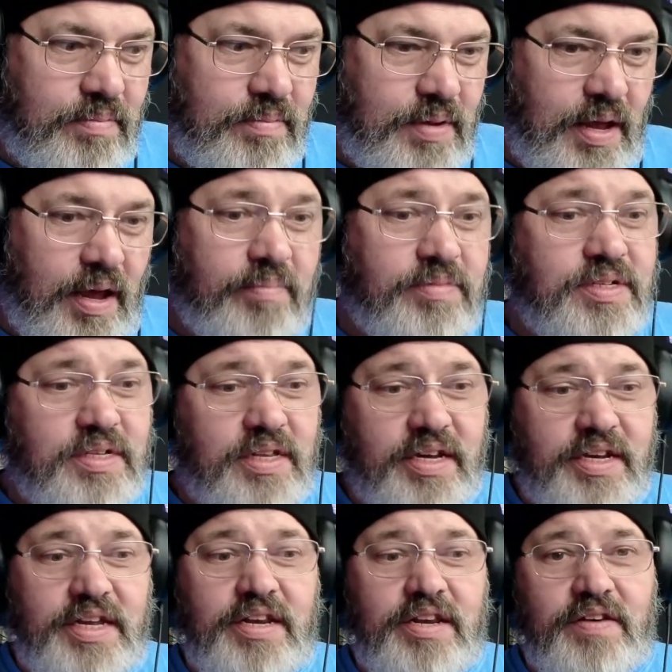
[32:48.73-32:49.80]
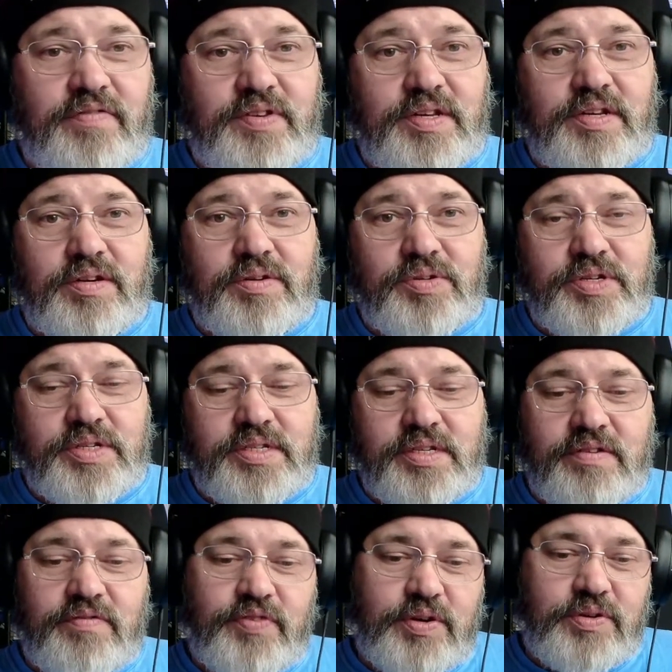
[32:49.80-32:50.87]
I'm just lucky enough to know Tristan
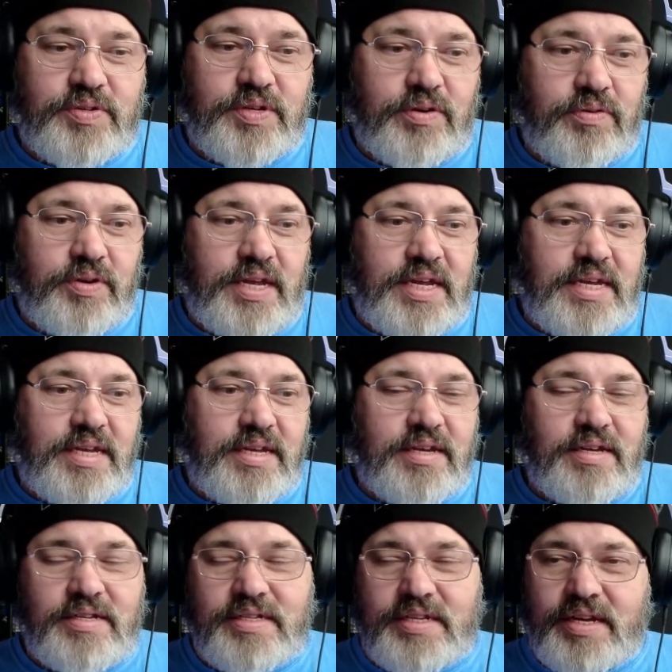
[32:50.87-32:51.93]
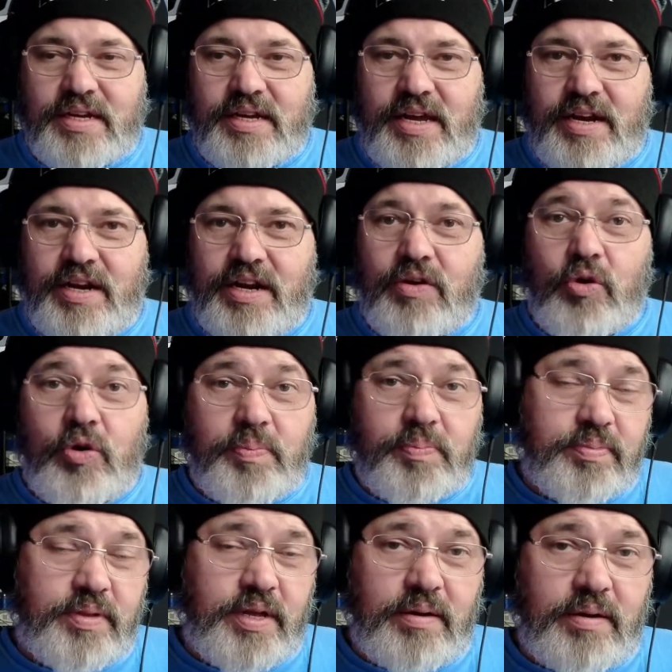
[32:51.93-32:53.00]
Frozone. He is in a group
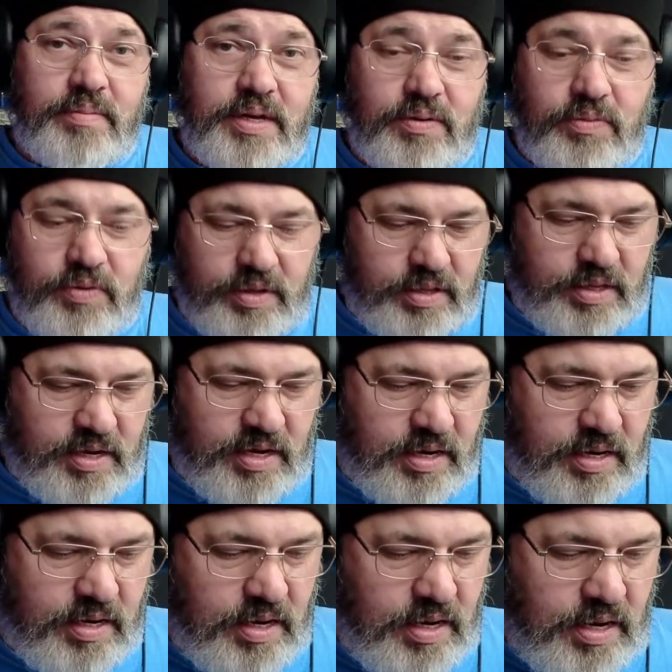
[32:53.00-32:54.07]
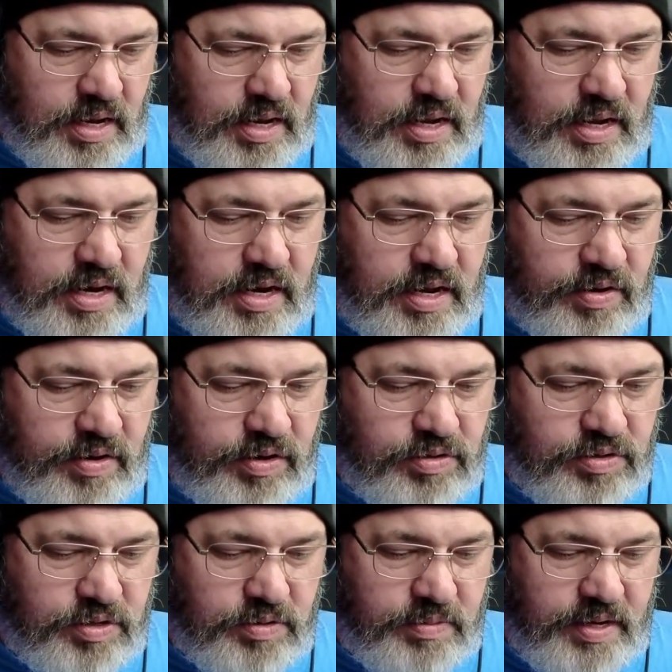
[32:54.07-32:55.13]
that I'm in with another
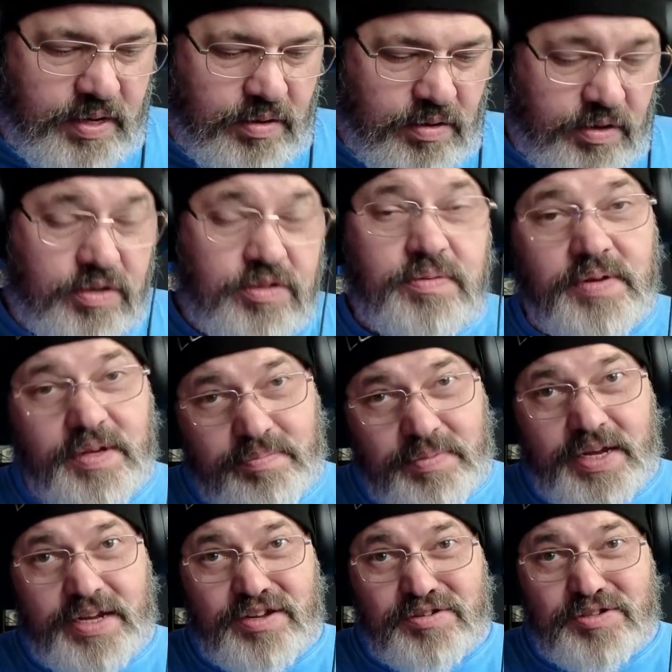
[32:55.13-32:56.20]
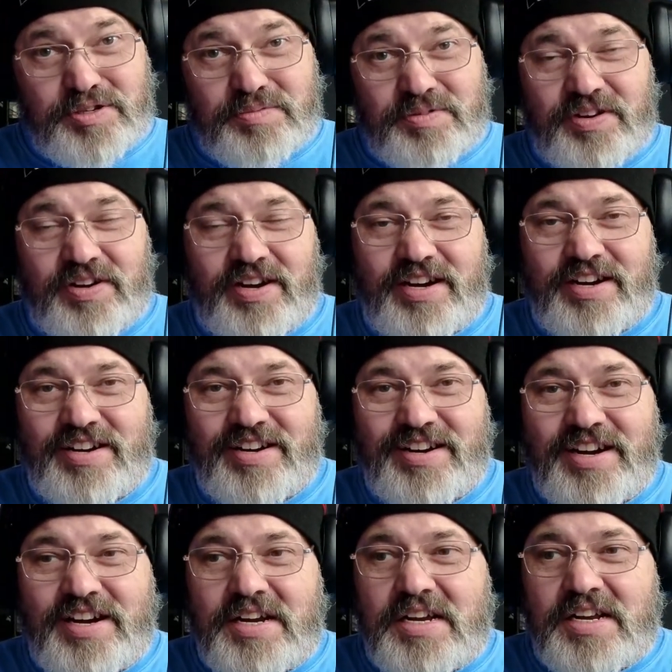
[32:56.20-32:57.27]
YouTube, or used to be a big YouTube creator.
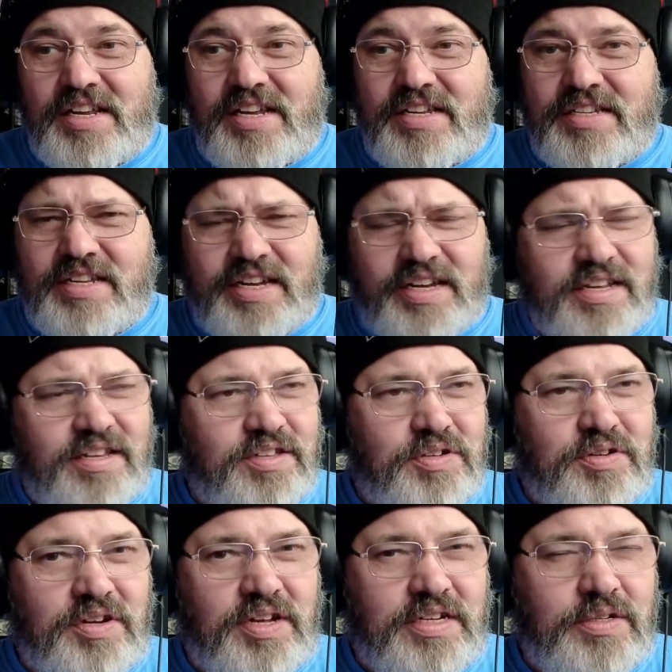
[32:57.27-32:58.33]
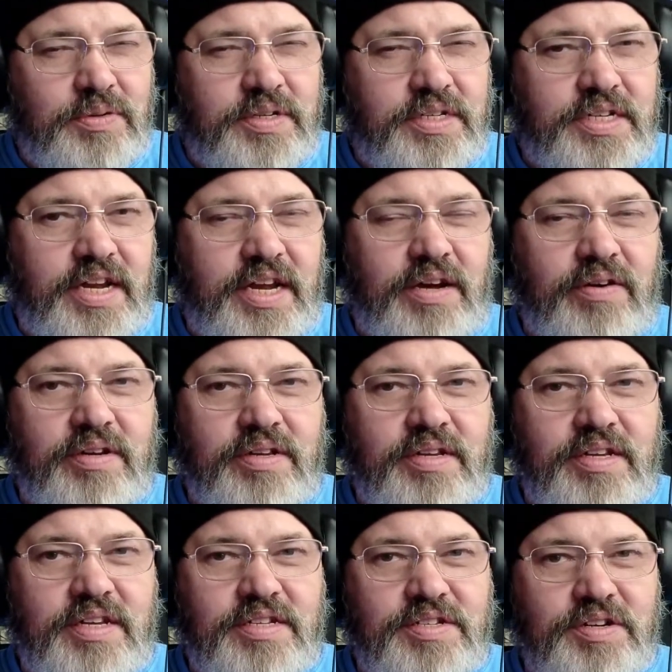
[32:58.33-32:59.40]
He's like doing a lot of Twitch now and
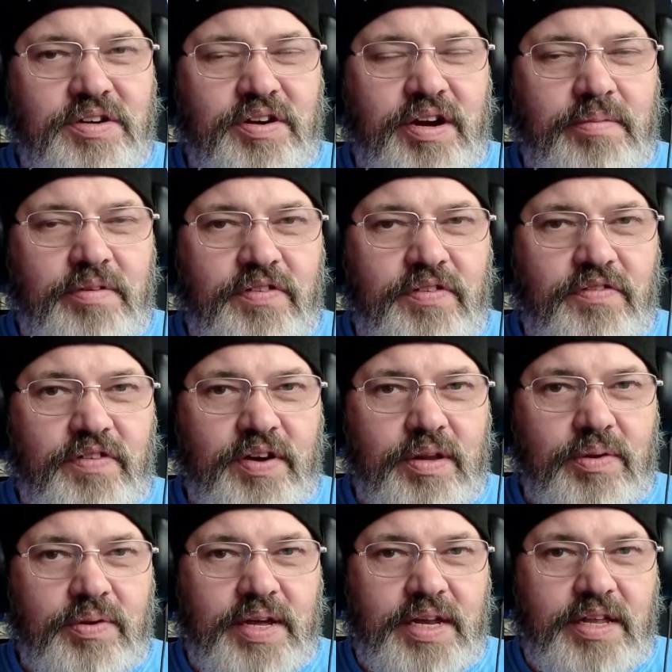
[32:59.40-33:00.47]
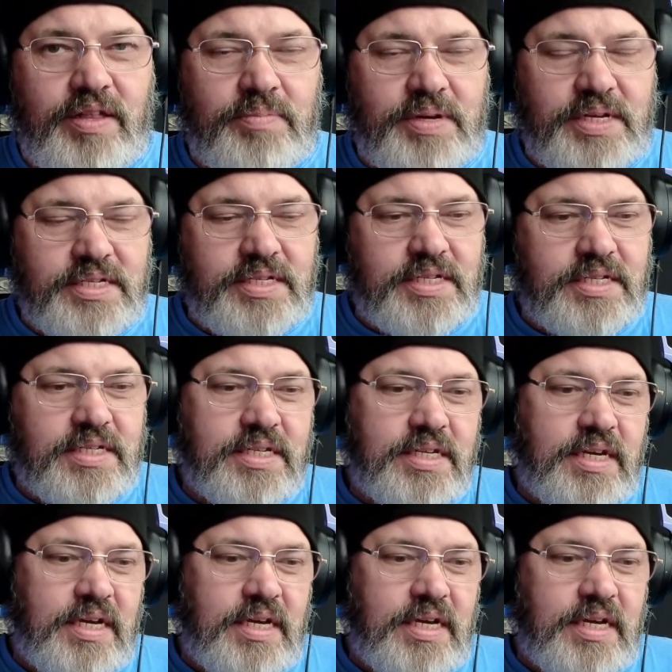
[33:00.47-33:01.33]
Instagram if you follow Henny the Business.